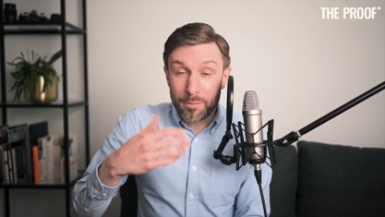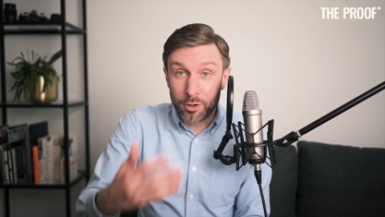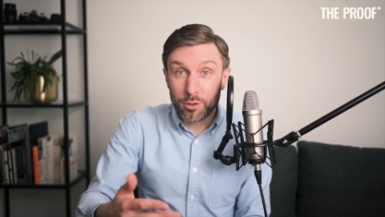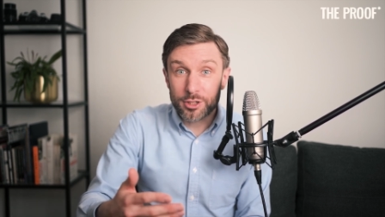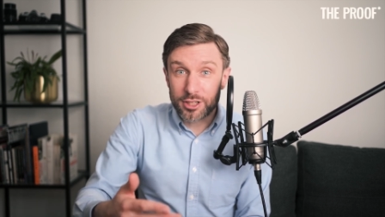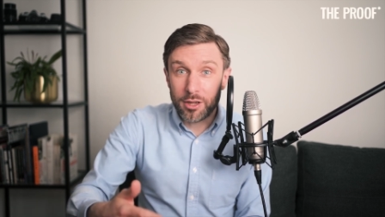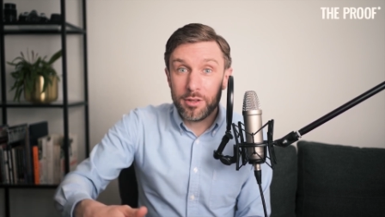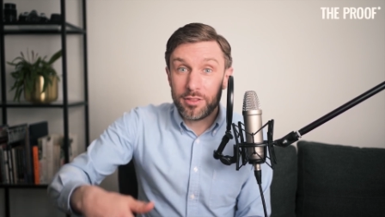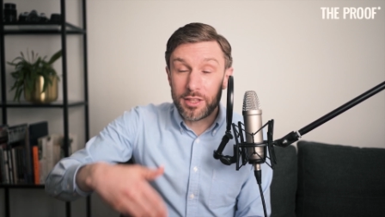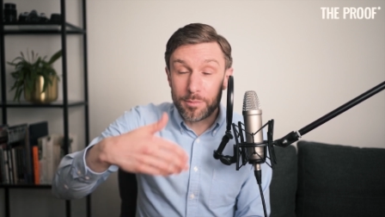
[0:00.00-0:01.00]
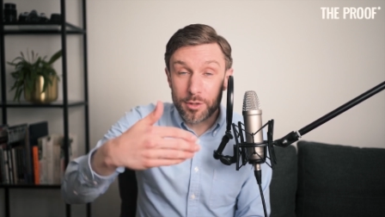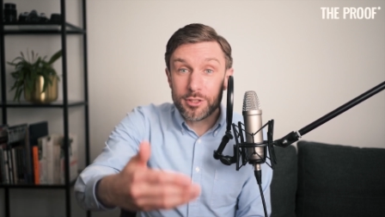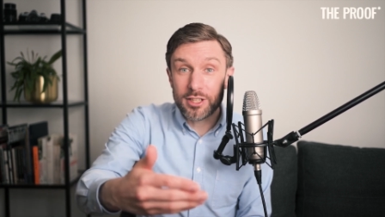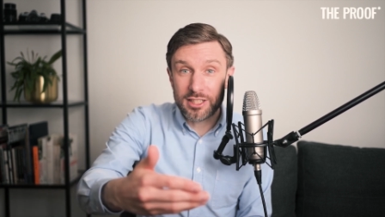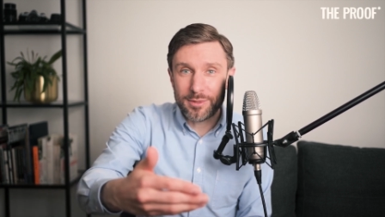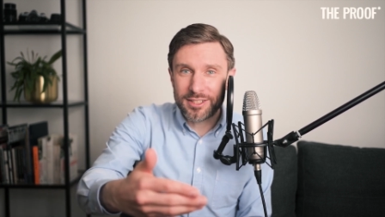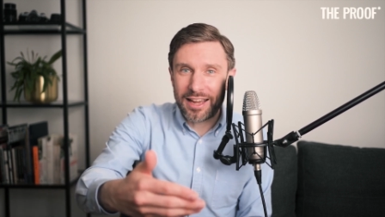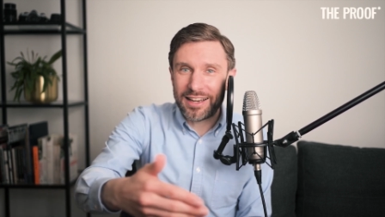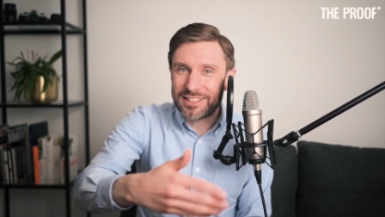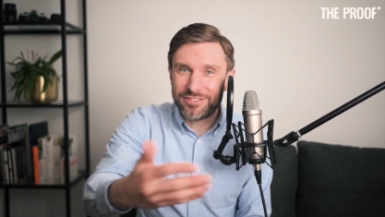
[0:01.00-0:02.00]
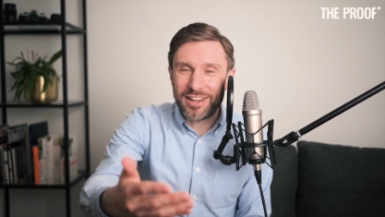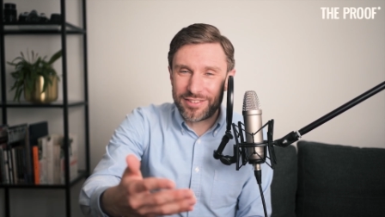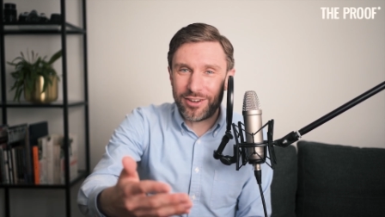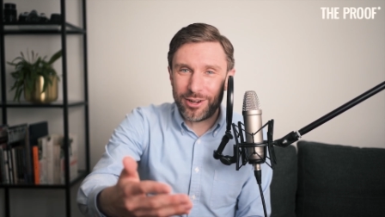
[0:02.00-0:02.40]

But also, the immune system is getting less effective.